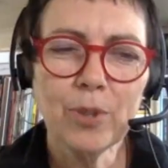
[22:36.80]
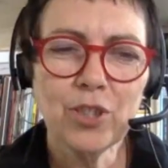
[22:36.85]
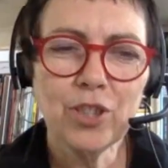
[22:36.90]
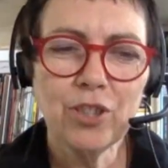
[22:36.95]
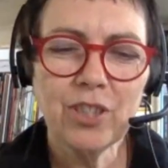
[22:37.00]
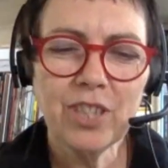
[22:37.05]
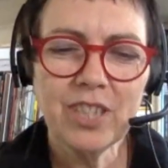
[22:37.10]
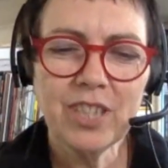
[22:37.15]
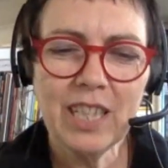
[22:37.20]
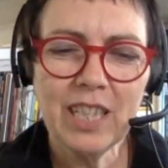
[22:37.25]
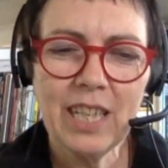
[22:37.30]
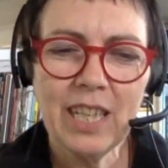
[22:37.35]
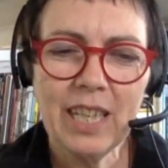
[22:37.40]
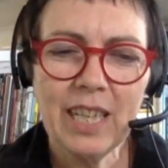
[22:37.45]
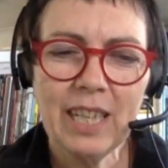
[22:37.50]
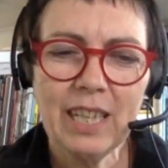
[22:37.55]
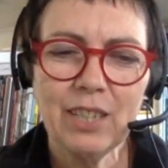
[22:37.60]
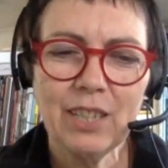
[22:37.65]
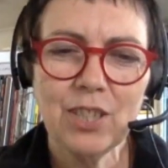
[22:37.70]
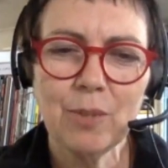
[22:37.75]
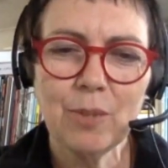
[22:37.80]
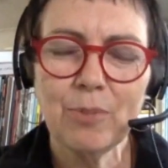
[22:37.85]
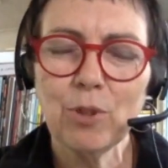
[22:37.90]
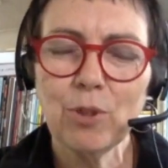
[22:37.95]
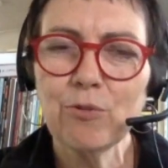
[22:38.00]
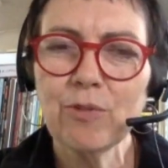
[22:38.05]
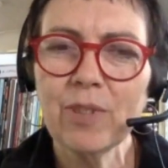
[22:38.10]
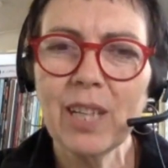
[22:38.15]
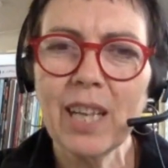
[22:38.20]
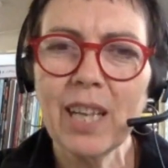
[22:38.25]
opportunity here
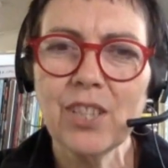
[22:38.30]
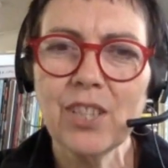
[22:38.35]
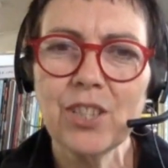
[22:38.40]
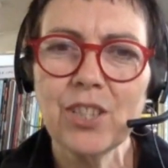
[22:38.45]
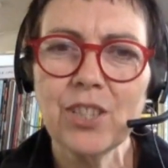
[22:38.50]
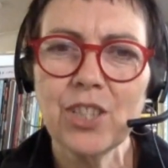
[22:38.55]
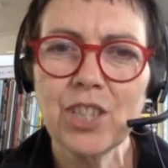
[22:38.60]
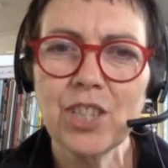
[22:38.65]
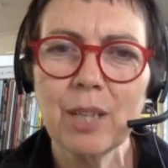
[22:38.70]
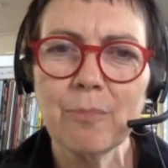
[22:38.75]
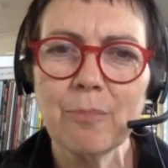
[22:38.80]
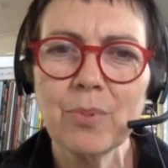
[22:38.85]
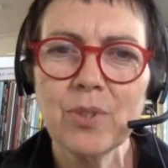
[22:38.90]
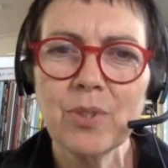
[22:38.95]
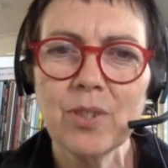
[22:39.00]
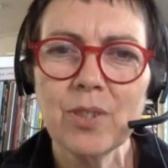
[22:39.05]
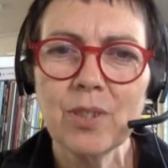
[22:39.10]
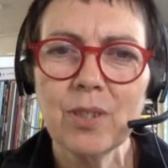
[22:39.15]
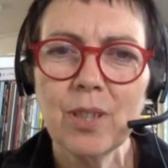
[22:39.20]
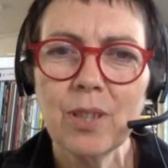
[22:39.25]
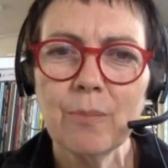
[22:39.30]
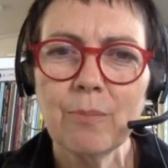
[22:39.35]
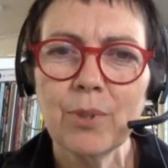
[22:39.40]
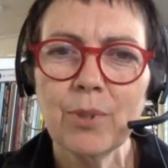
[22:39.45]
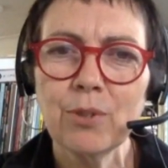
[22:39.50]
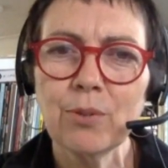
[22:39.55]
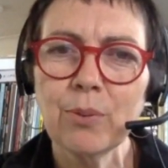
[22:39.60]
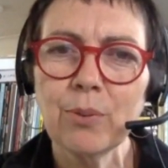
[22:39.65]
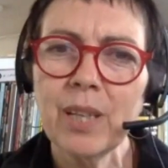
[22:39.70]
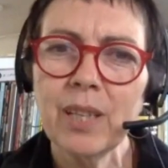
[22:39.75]
to build relationships
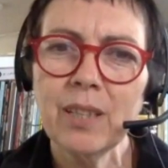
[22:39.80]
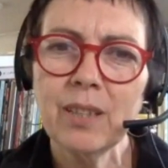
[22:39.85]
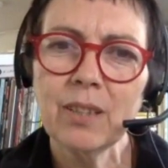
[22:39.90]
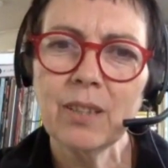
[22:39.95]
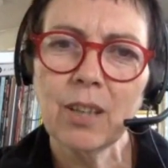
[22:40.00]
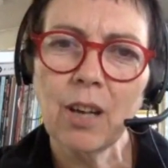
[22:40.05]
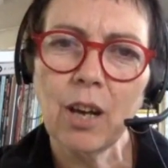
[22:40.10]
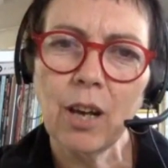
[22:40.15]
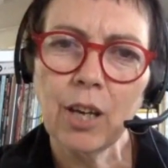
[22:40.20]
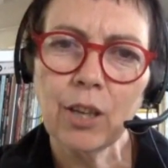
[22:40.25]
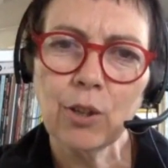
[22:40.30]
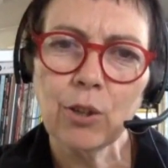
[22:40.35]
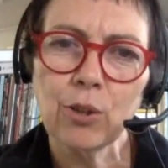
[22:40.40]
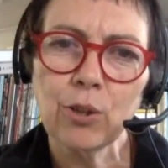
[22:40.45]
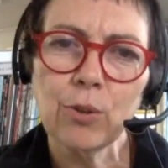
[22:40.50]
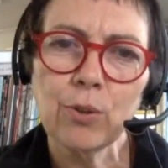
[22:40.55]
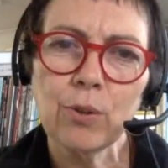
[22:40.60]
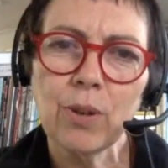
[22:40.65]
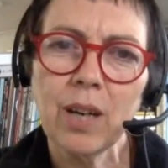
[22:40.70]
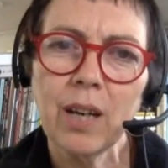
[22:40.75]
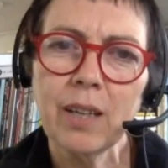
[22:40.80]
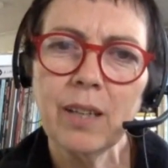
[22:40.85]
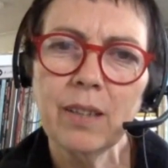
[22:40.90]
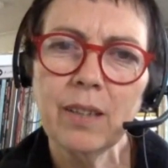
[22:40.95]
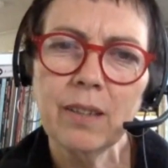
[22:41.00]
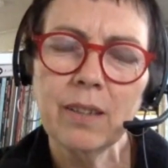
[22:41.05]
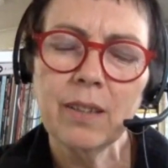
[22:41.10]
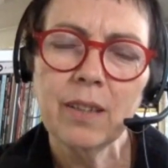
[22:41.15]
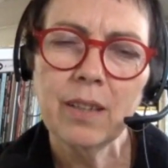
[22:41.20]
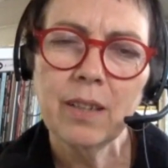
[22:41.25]
between kaiako
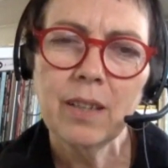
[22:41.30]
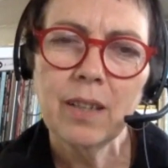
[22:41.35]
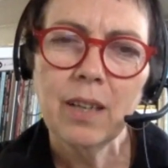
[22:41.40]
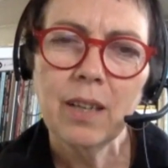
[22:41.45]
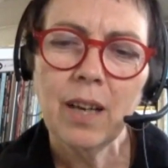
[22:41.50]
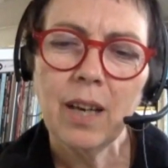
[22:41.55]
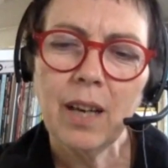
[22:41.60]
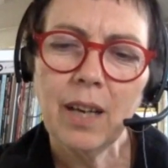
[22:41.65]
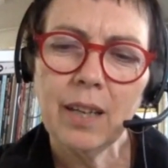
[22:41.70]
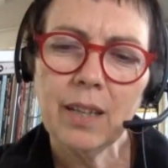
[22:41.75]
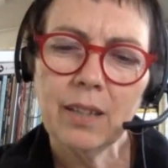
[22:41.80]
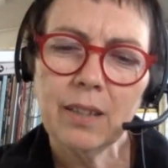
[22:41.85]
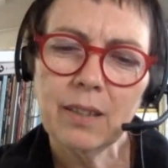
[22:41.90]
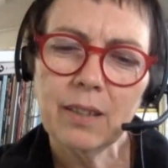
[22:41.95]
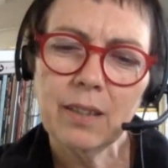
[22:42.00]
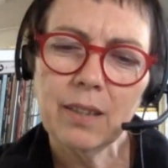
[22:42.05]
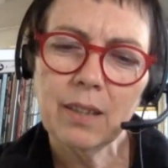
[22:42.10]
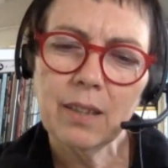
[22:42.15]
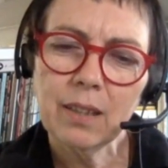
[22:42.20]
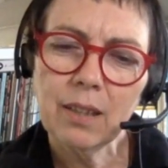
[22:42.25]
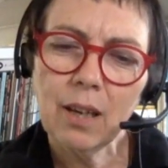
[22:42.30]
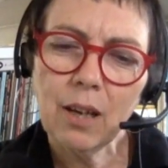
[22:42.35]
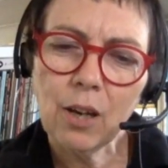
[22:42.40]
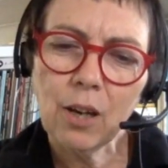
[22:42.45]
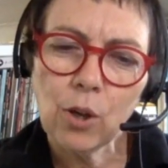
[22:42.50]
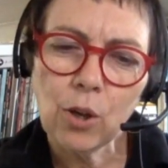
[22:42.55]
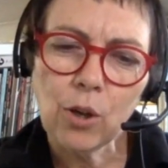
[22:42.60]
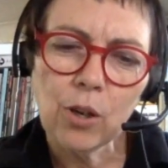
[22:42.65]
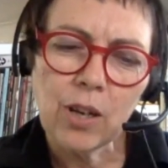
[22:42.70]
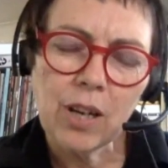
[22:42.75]
and
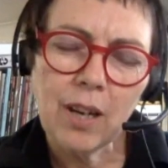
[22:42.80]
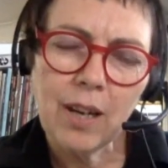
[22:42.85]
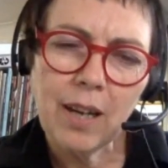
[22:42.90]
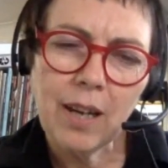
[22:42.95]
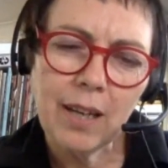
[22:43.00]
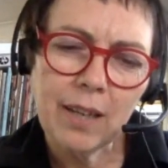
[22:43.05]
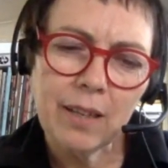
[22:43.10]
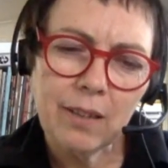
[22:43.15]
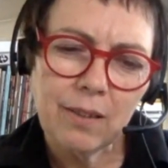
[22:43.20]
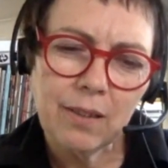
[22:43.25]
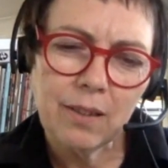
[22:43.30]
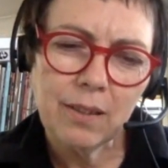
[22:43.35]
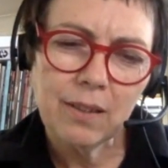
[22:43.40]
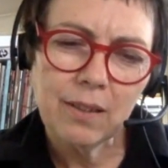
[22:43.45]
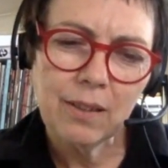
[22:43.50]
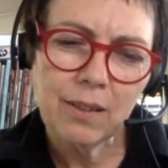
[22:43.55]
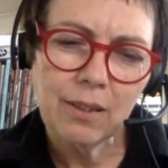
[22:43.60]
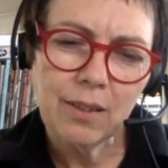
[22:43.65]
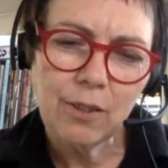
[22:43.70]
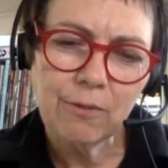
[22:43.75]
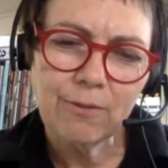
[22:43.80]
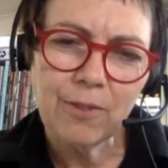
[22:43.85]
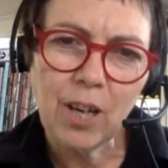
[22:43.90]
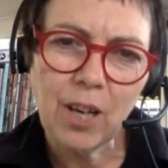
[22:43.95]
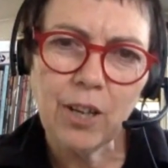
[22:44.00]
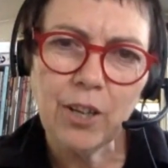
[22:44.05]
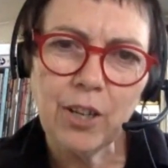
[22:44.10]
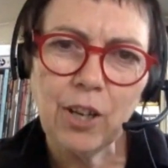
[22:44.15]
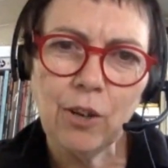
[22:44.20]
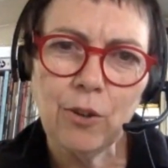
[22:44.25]
akonga and
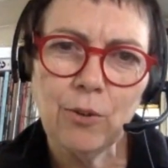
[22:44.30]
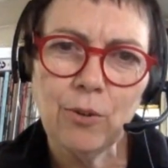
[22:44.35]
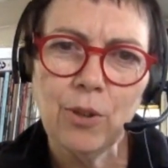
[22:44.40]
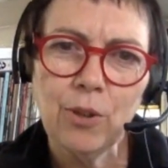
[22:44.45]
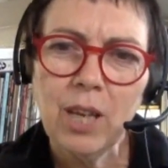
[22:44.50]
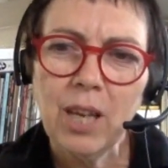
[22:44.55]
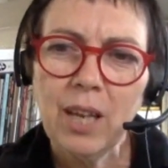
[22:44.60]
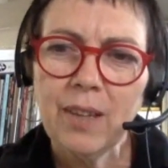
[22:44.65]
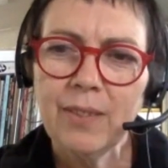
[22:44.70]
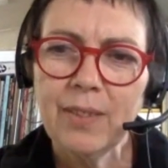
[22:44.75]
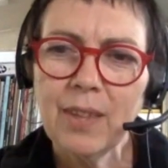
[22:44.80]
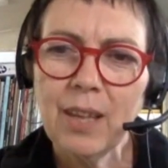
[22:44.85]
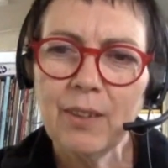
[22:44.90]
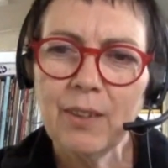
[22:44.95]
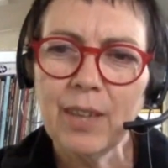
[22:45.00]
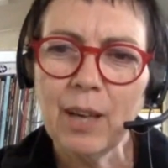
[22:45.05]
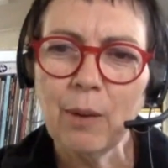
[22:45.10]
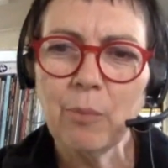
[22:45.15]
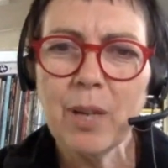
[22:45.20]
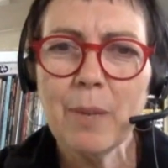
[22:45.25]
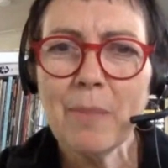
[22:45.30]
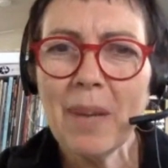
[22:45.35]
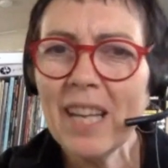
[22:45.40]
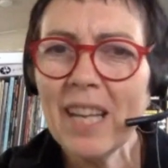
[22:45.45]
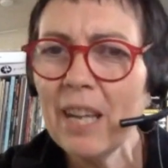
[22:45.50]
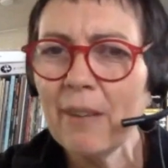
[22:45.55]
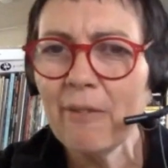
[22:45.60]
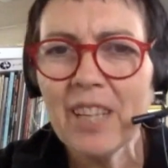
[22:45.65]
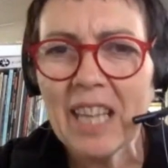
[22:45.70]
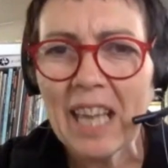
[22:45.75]
whānau that we
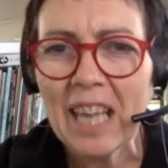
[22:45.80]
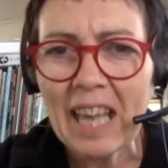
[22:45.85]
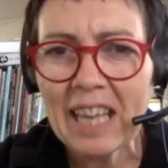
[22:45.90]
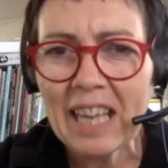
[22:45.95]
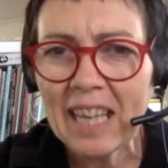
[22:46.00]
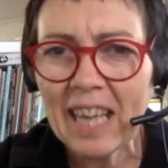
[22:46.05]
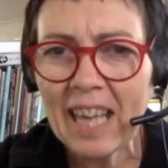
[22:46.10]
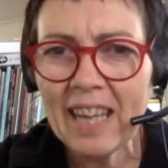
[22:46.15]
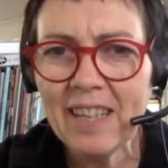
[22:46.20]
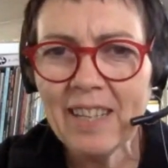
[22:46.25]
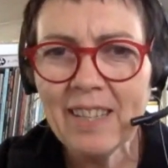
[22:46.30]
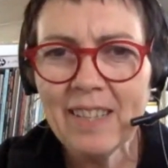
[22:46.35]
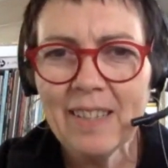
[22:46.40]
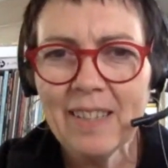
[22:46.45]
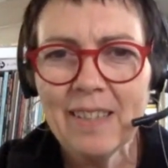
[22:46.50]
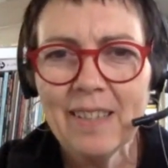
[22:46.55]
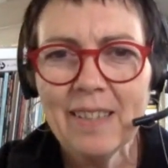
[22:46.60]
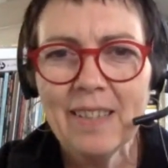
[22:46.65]
may never get again.